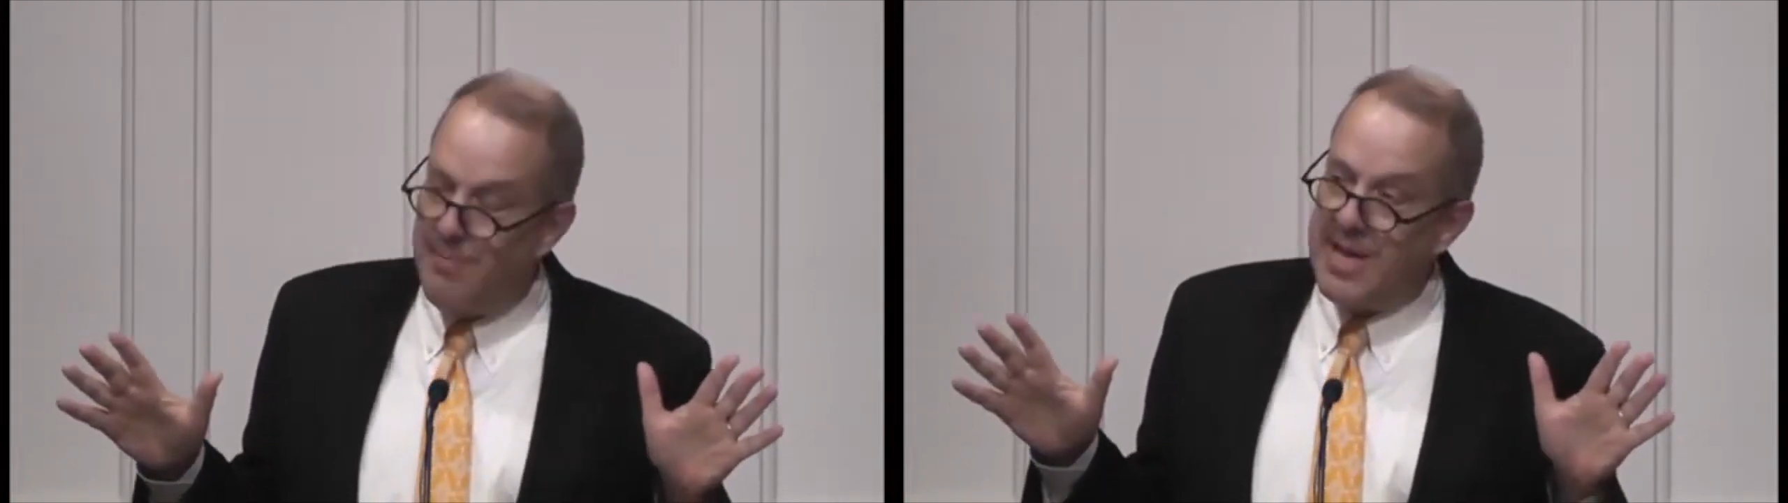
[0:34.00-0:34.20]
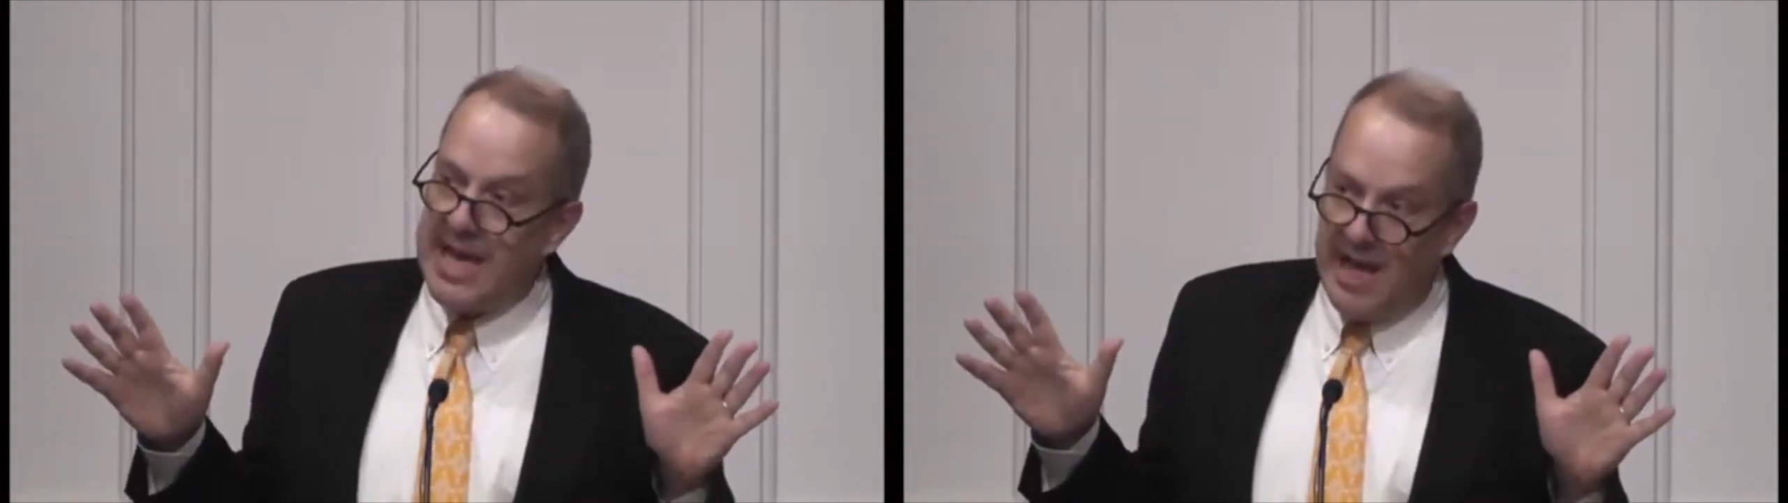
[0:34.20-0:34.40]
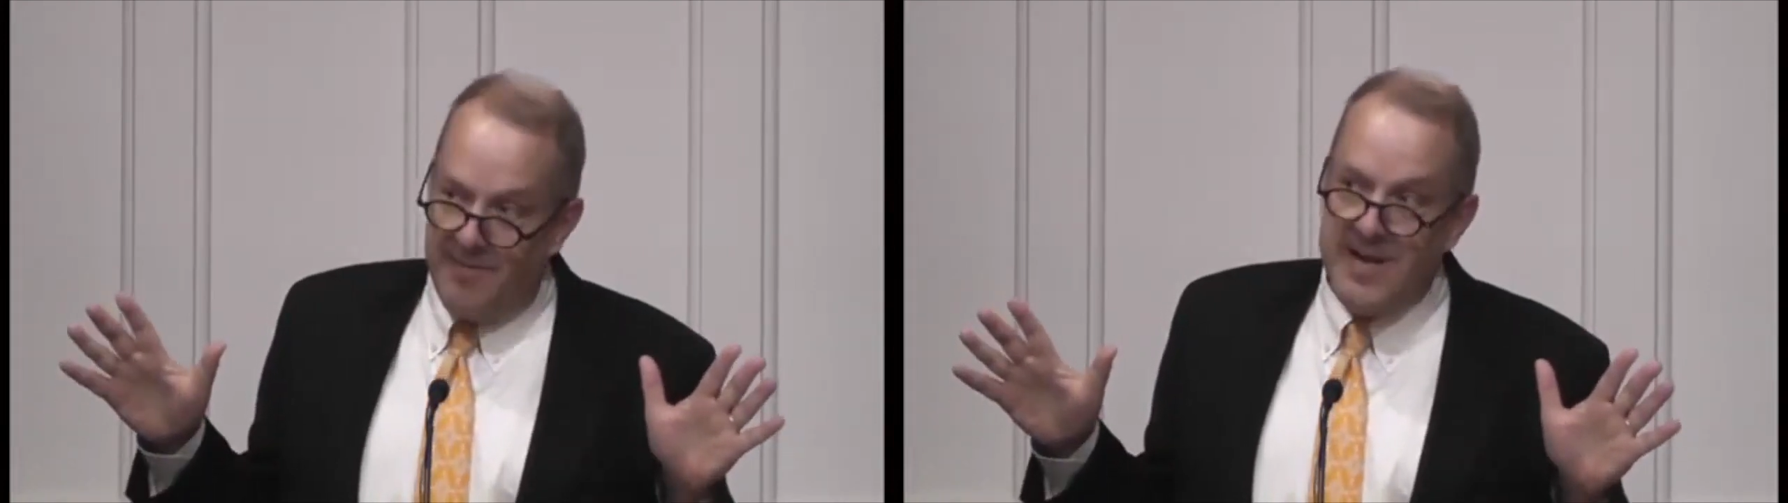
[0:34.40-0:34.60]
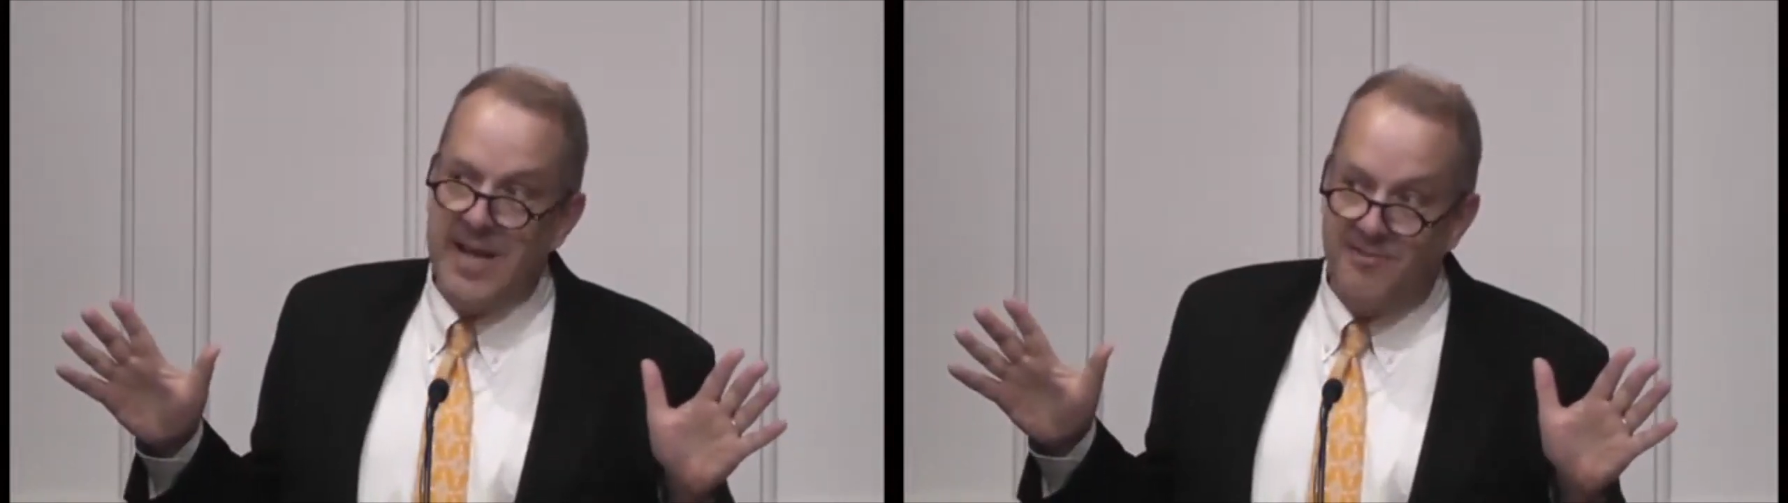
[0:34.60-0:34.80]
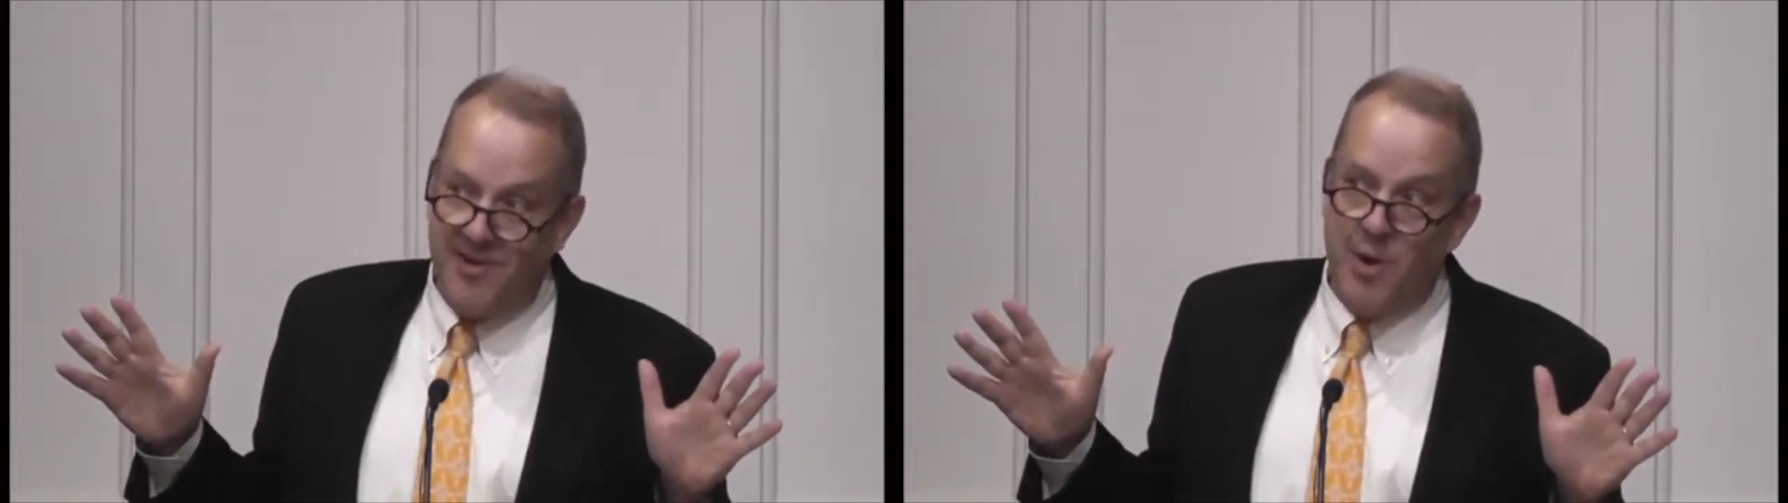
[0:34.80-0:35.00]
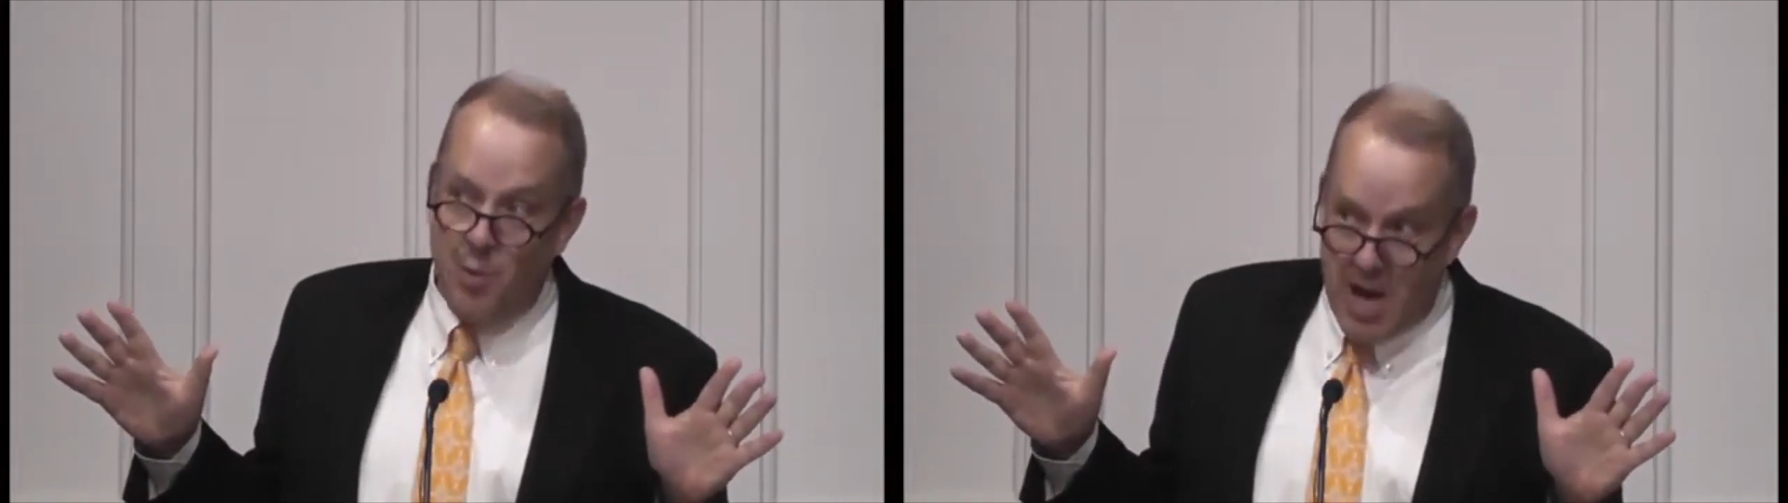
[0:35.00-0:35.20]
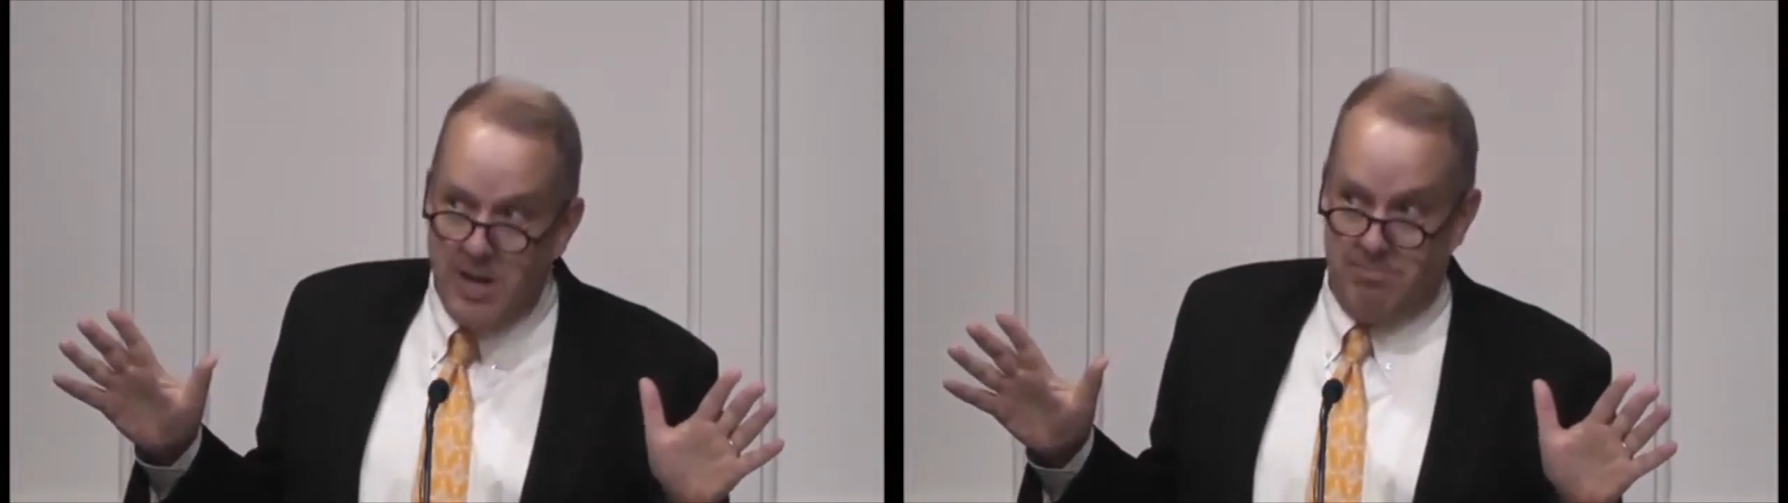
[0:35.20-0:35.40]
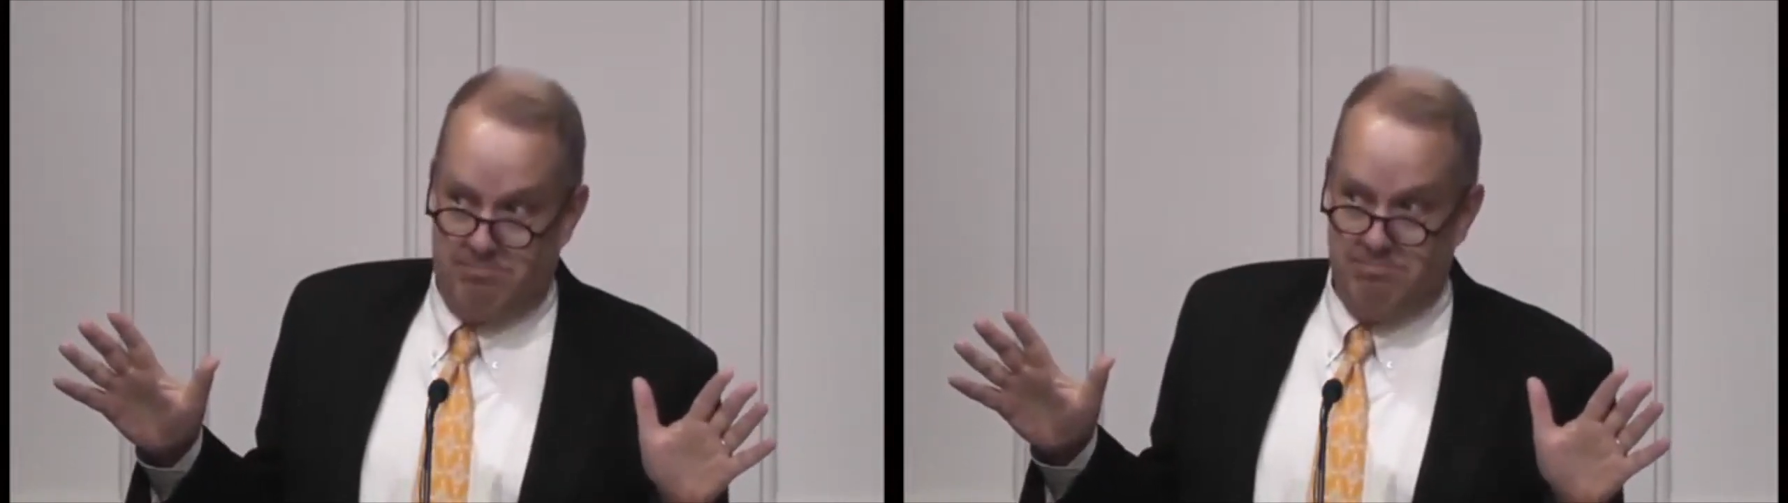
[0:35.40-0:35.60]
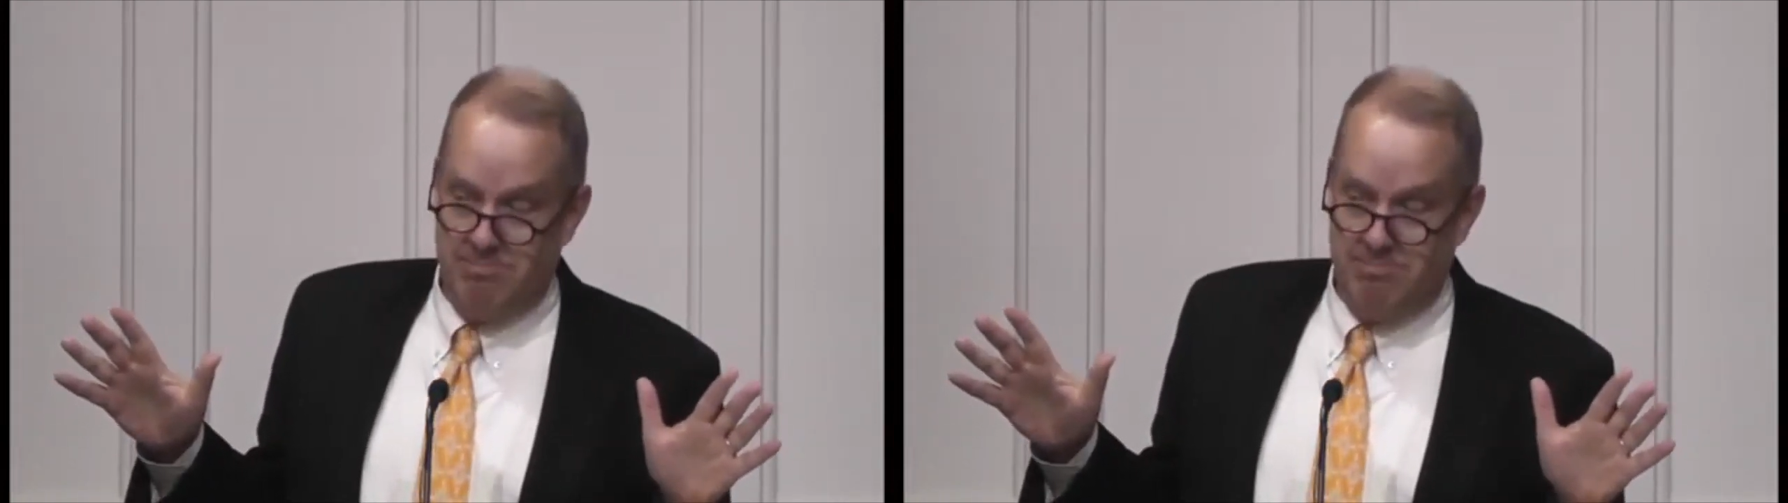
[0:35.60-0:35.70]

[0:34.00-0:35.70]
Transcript: But Calvin gives it a run